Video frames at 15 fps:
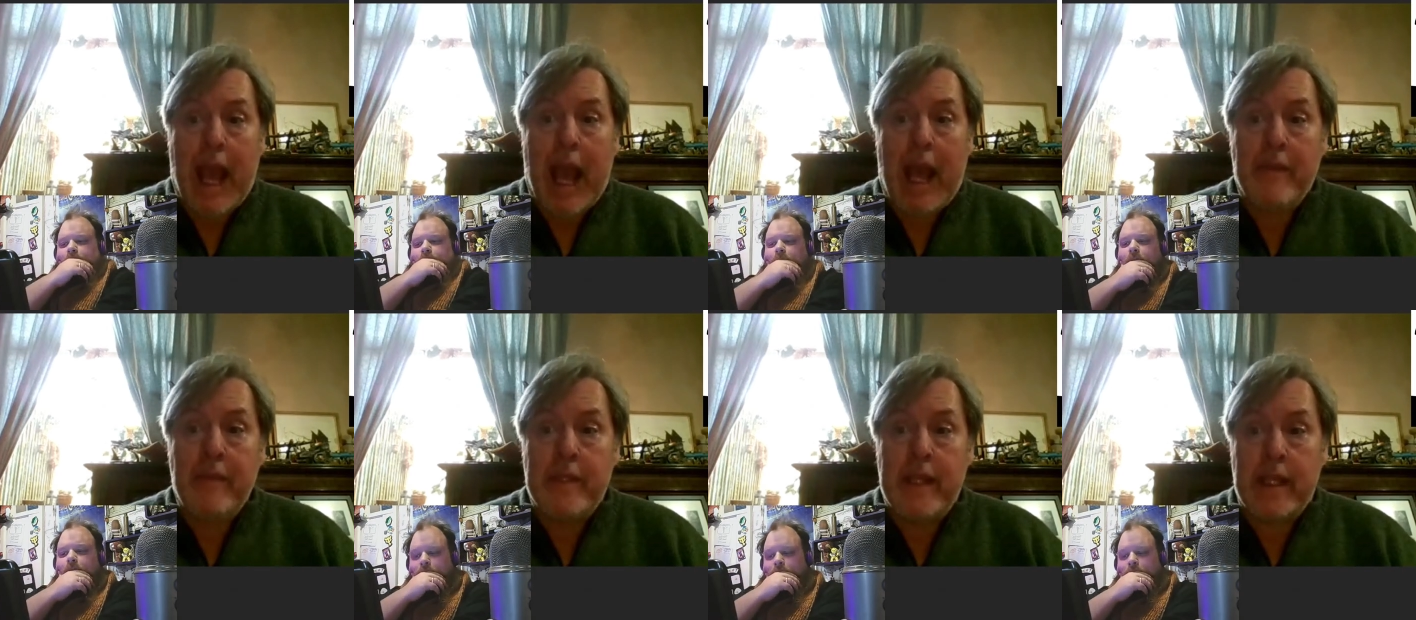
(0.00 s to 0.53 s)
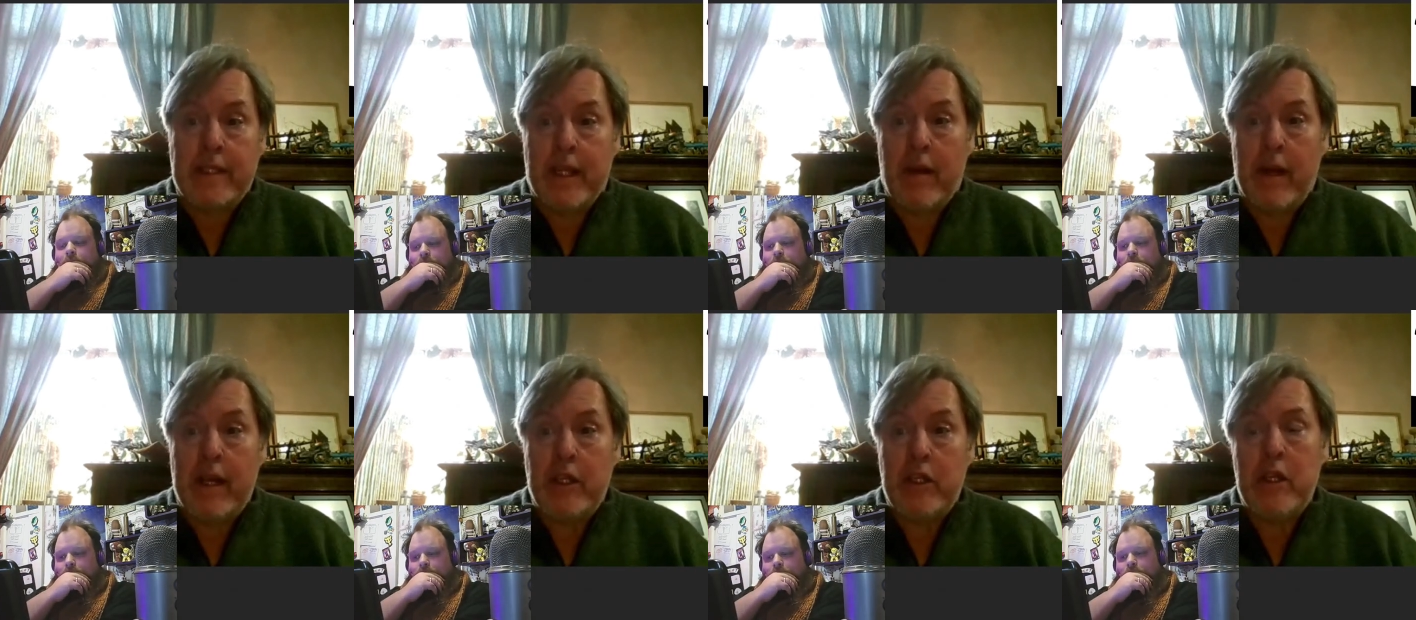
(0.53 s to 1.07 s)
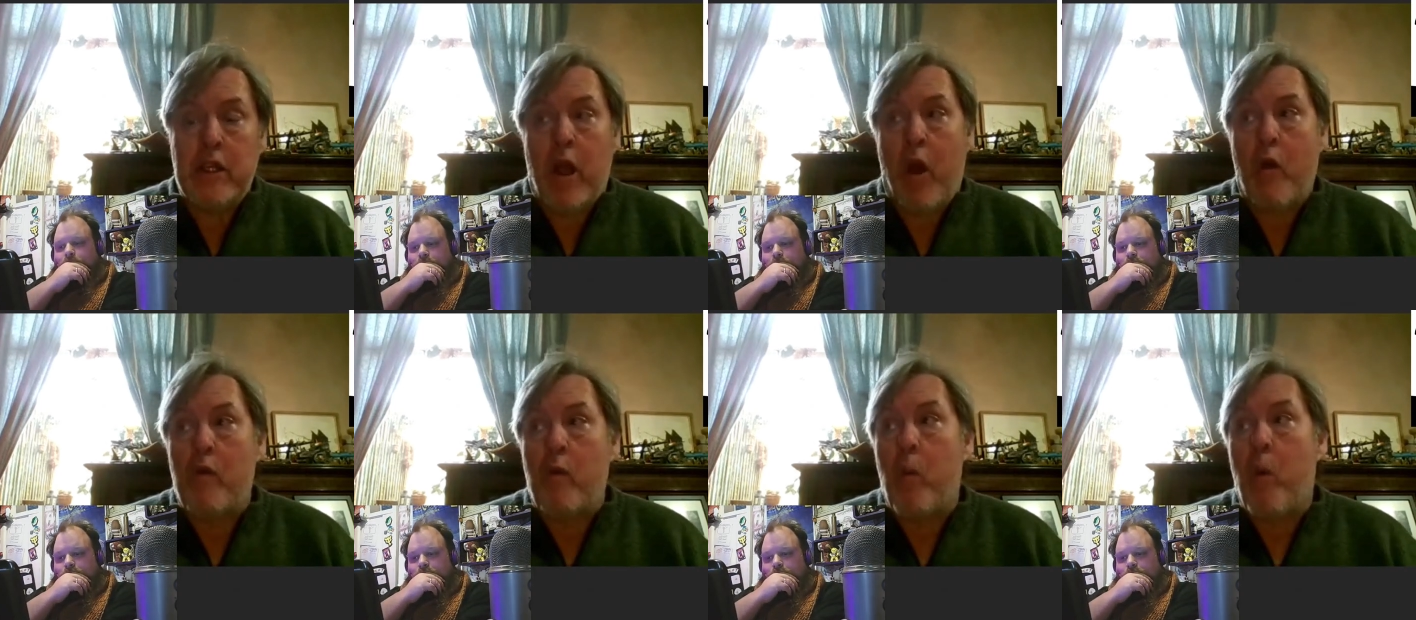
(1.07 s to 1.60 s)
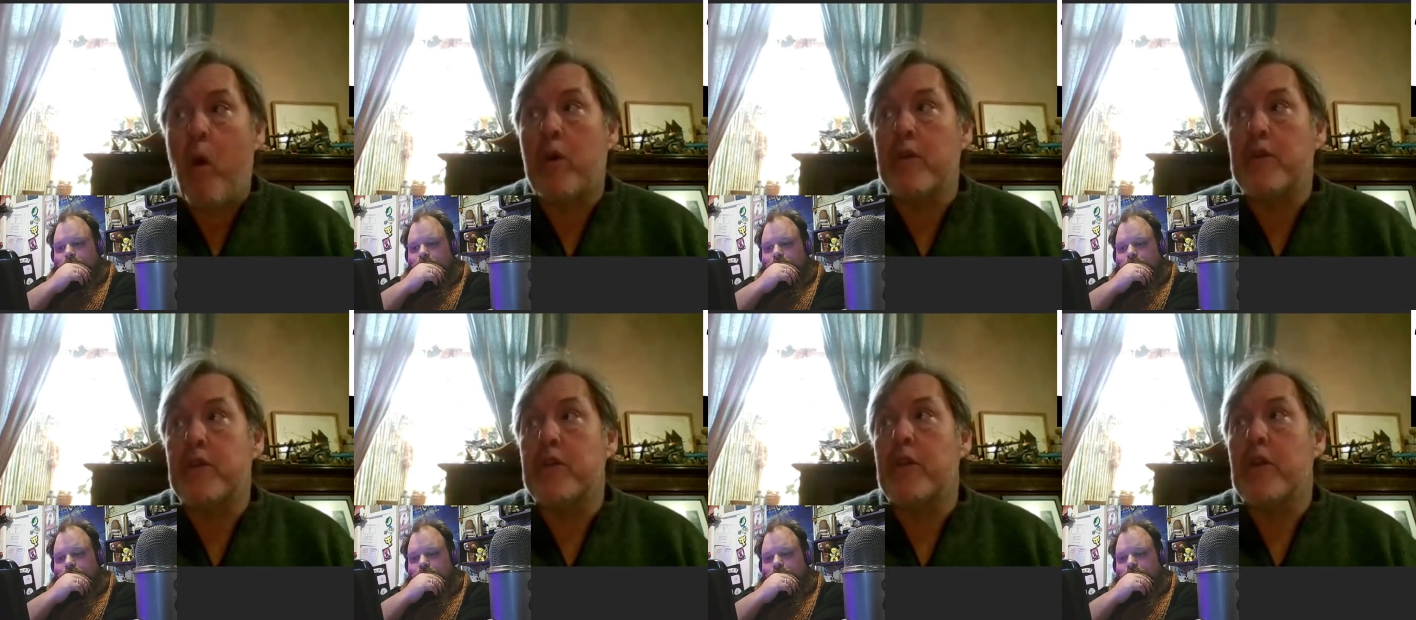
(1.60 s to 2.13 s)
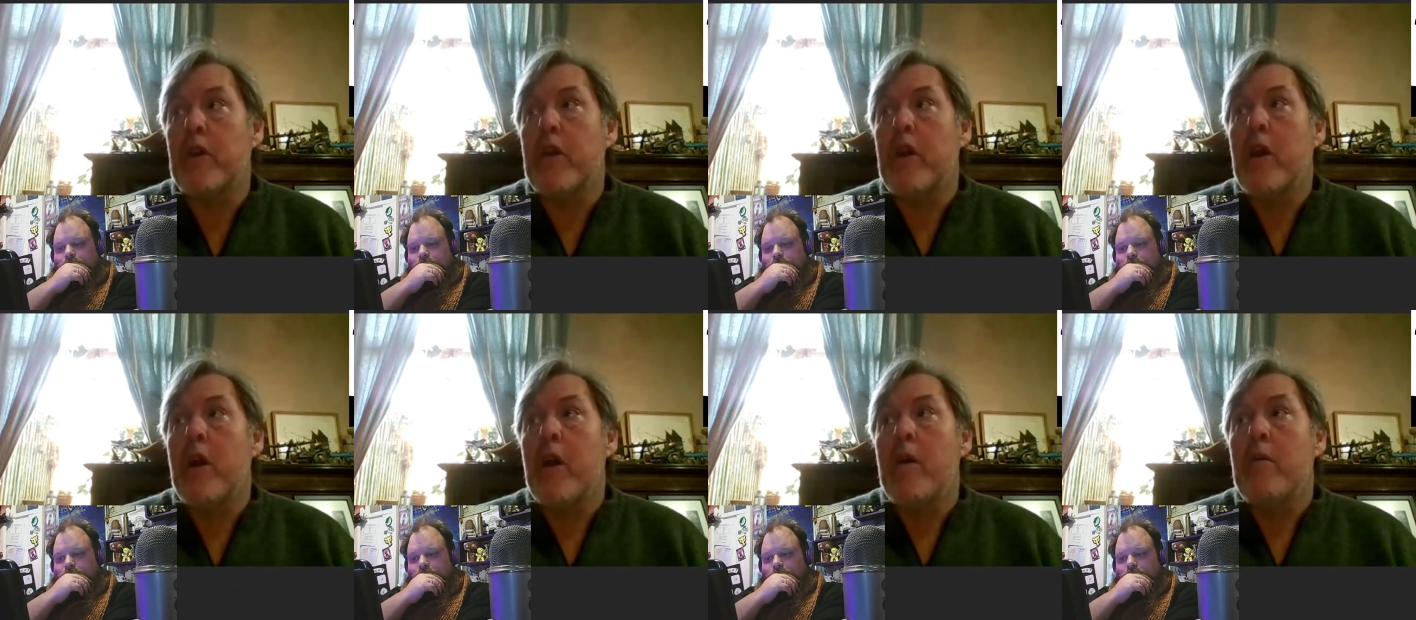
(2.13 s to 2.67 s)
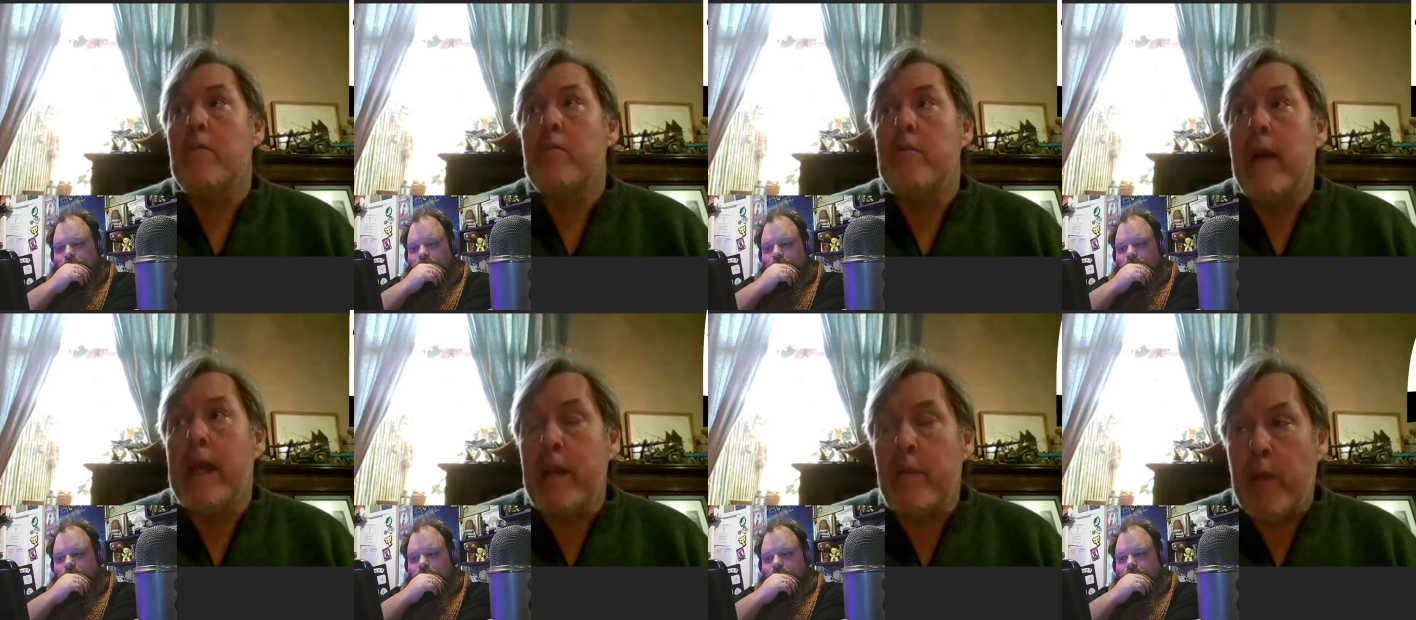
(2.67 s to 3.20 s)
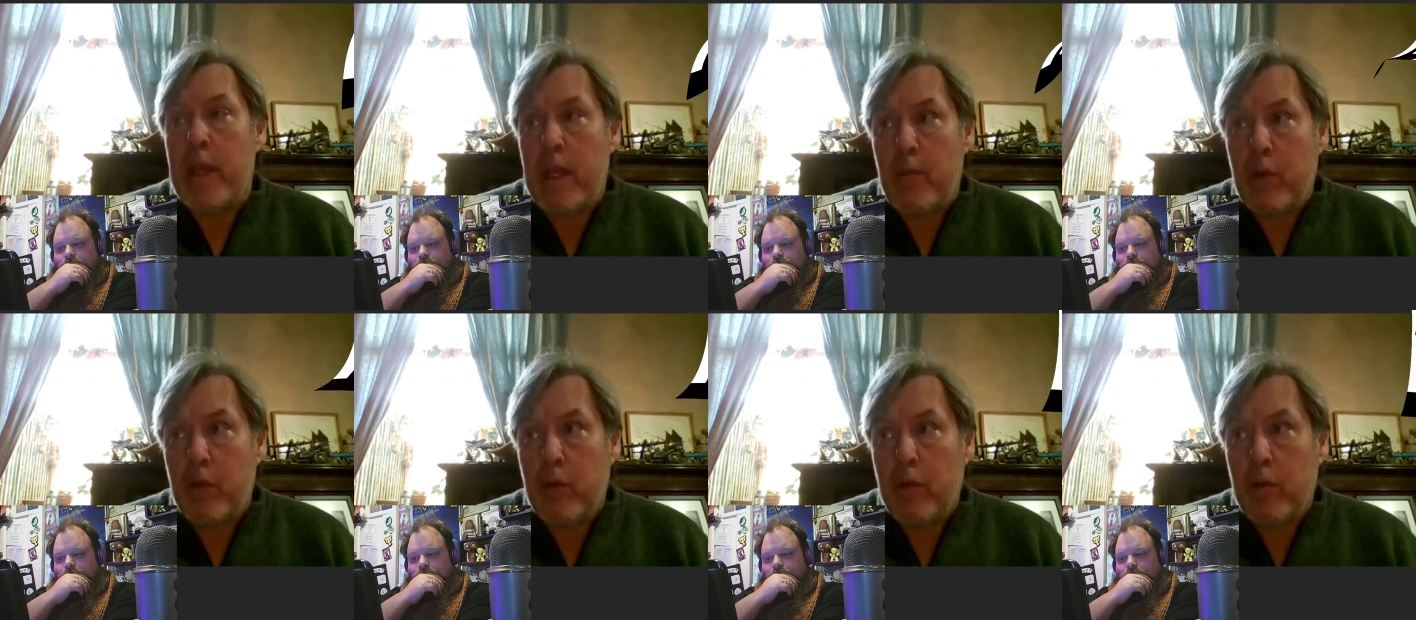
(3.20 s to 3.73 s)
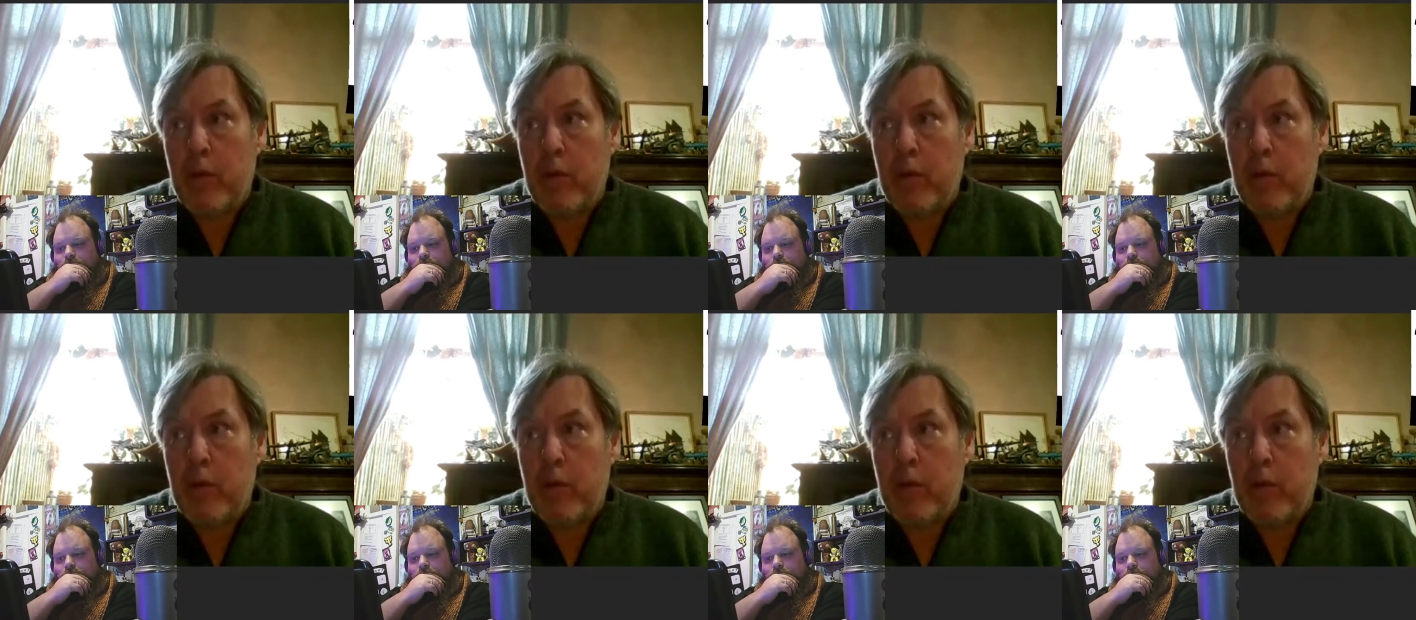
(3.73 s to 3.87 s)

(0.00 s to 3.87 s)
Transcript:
Speaker 1: and the desecration of what many people